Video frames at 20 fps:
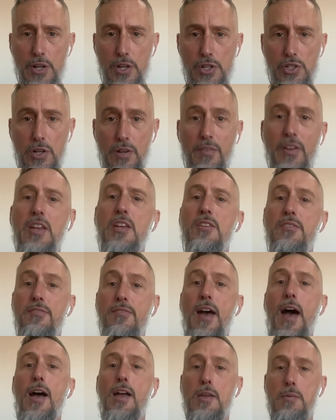initiative is
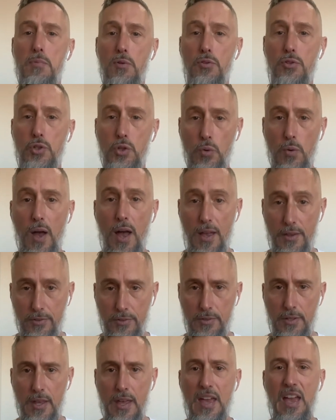valuable to
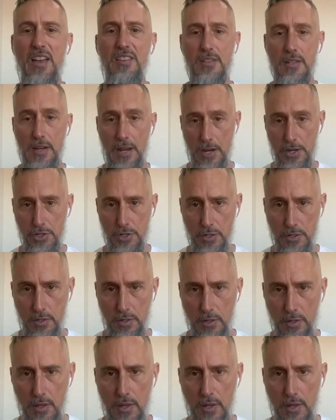us as a nation.